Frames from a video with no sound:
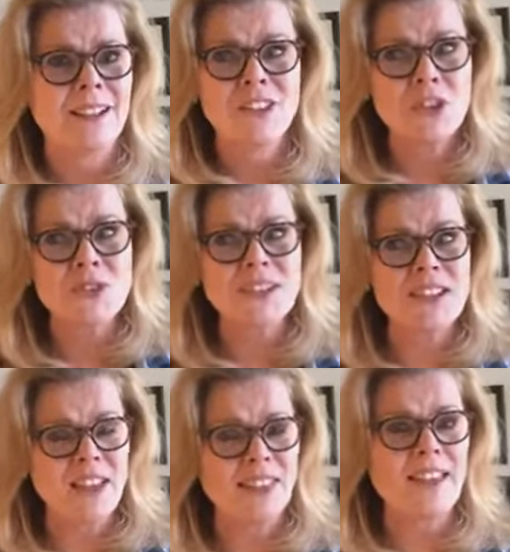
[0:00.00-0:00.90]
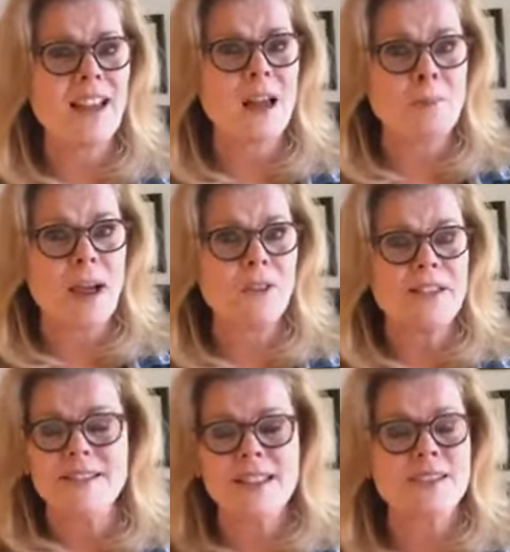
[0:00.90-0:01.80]
There's nothing about
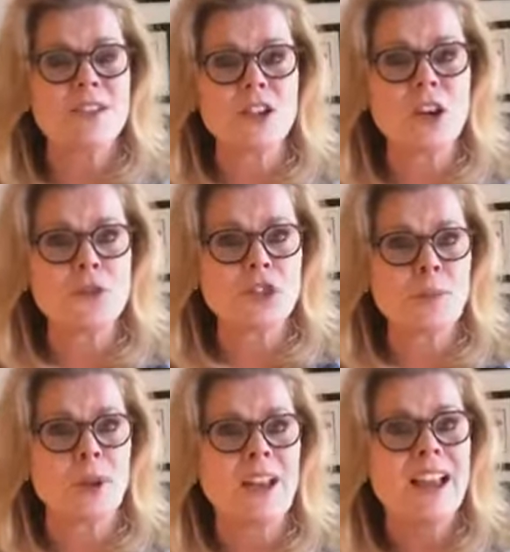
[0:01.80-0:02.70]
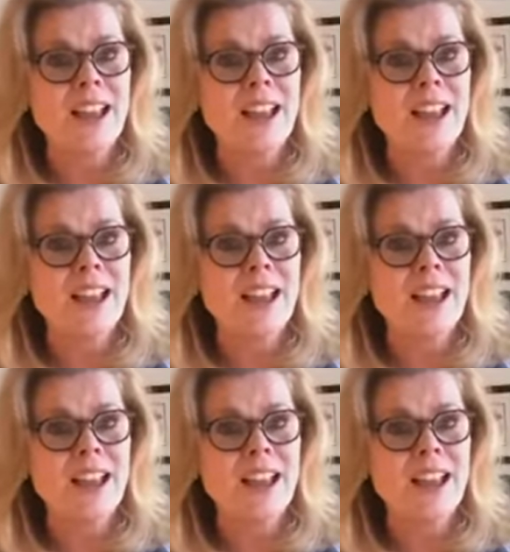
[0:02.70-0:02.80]
this that's negotiable.